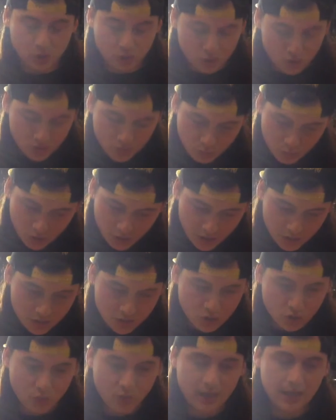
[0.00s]
you just bring your
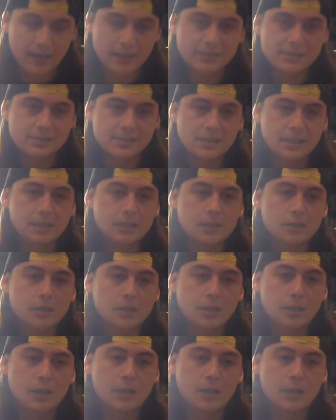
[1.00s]
two hands in,